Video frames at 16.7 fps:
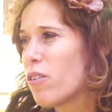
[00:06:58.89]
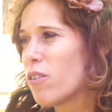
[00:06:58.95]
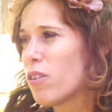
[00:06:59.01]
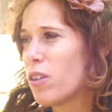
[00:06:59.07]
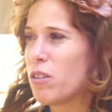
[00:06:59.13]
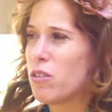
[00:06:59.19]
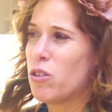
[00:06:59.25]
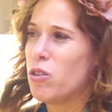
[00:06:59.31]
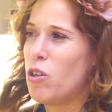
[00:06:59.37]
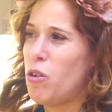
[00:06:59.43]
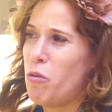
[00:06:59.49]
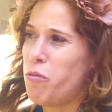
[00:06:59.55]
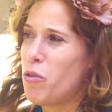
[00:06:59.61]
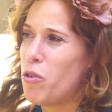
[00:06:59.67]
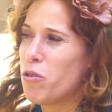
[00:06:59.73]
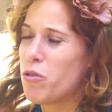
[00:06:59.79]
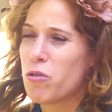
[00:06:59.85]
that,
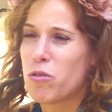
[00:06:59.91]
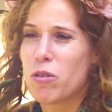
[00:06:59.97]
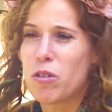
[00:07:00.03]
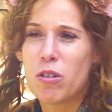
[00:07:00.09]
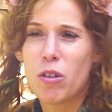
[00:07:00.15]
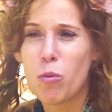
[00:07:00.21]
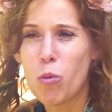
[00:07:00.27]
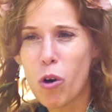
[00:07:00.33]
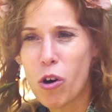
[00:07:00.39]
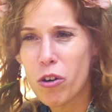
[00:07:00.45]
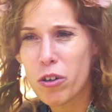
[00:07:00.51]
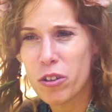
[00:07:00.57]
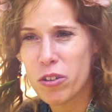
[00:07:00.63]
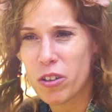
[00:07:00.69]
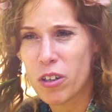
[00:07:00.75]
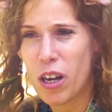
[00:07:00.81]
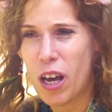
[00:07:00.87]
of course, the war
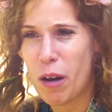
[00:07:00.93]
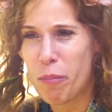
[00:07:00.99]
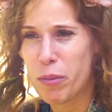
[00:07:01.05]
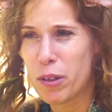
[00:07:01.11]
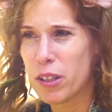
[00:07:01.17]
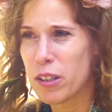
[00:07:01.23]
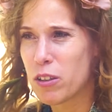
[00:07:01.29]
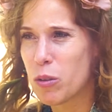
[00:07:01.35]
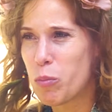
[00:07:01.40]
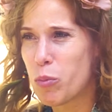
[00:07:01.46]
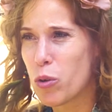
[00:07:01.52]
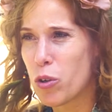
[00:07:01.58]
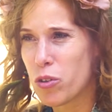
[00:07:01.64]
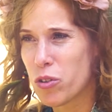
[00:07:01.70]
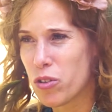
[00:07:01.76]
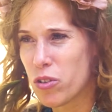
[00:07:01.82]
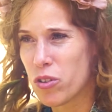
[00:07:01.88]
is still happening, the
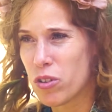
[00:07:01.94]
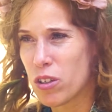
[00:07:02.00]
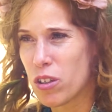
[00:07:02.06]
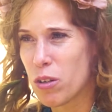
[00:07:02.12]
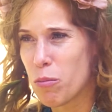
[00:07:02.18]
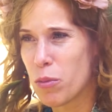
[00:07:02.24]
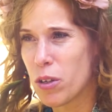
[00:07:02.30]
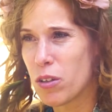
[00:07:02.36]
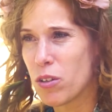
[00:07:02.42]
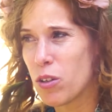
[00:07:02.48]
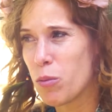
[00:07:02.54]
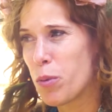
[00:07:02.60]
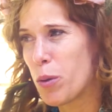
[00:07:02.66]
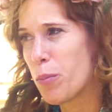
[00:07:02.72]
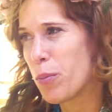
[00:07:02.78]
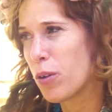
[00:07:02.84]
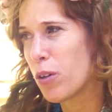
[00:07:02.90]
process is in the middle,
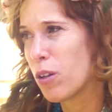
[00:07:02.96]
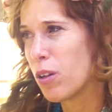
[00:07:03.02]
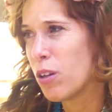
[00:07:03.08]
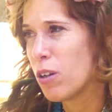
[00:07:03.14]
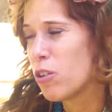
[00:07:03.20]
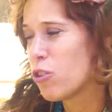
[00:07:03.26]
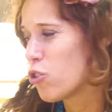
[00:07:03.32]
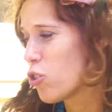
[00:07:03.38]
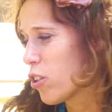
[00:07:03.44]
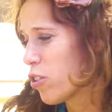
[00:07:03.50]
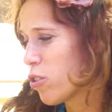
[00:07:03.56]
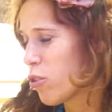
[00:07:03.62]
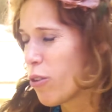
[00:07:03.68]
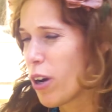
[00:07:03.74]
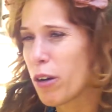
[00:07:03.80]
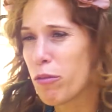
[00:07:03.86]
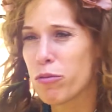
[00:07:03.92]
people just
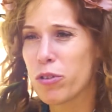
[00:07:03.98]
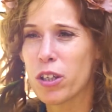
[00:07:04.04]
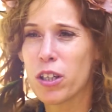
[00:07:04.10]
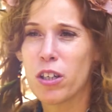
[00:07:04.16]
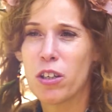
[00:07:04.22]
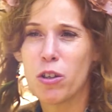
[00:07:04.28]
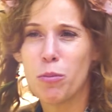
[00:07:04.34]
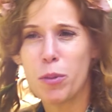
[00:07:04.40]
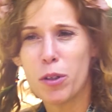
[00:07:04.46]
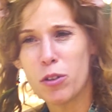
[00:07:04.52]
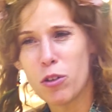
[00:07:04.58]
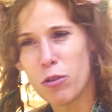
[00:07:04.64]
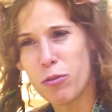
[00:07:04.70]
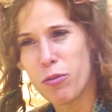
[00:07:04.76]
arrived here, but their